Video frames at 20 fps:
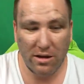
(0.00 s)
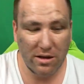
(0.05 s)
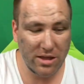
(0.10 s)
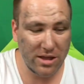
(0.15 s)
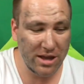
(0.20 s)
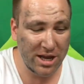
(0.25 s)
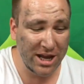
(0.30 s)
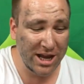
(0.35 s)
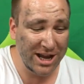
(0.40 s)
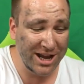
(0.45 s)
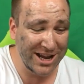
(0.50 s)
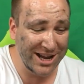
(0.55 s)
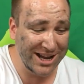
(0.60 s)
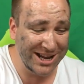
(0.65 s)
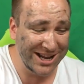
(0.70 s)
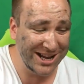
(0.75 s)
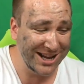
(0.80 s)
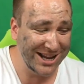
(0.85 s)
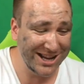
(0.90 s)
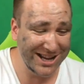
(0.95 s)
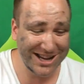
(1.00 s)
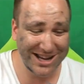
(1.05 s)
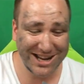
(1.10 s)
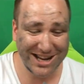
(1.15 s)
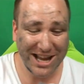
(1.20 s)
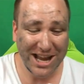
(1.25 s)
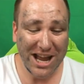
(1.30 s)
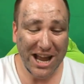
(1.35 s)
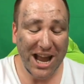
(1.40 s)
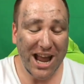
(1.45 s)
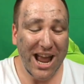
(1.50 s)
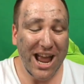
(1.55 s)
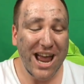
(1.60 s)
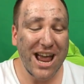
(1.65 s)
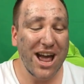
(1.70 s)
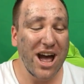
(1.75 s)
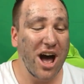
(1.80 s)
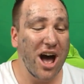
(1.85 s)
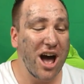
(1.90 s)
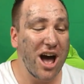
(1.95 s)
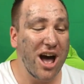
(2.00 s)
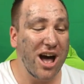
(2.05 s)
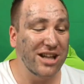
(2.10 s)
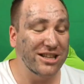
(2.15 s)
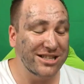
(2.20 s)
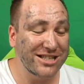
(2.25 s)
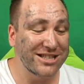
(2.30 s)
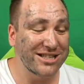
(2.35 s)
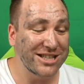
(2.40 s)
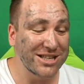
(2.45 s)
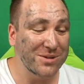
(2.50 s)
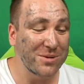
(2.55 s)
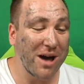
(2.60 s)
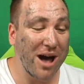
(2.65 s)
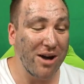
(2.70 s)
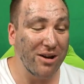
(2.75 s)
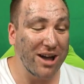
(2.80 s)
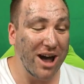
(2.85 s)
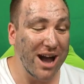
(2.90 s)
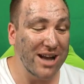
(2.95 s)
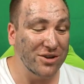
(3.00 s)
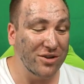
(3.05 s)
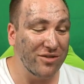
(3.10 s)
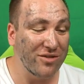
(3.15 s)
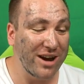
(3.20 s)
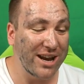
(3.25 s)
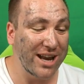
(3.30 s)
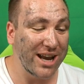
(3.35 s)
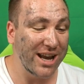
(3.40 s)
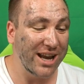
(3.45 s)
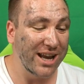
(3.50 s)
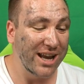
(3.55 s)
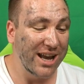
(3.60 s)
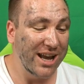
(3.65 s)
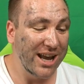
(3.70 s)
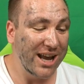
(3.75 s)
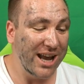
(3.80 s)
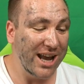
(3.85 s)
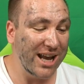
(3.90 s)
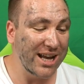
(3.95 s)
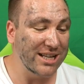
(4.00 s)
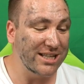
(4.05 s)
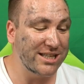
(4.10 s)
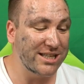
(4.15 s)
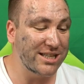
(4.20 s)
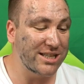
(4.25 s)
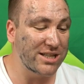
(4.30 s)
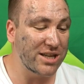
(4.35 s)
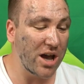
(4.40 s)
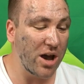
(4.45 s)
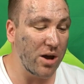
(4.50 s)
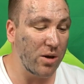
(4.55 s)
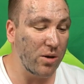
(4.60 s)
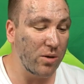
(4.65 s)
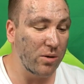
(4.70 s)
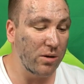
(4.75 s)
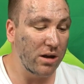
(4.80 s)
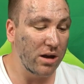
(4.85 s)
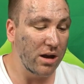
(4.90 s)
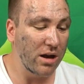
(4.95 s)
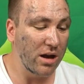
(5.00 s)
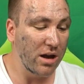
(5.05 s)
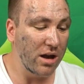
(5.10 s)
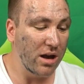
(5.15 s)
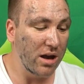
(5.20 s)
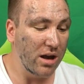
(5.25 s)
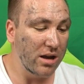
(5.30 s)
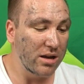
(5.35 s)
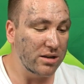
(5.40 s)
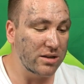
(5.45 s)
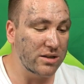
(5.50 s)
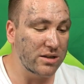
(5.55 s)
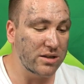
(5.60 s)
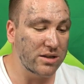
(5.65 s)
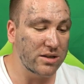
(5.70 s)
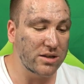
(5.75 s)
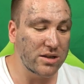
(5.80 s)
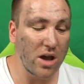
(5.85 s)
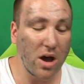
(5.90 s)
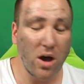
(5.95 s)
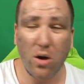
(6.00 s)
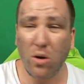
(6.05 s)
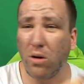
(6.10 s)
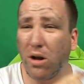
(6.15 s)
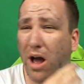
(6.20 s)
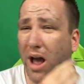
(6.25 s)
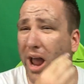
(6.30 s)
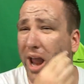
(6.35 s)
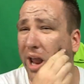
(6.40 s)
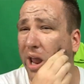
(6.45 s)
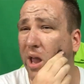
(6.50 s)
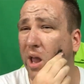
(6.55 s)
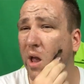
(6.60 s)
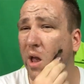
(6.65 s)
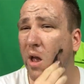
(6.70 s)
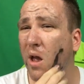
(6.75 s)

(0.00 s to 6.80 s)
It hurts as well, guys, already. It's so like.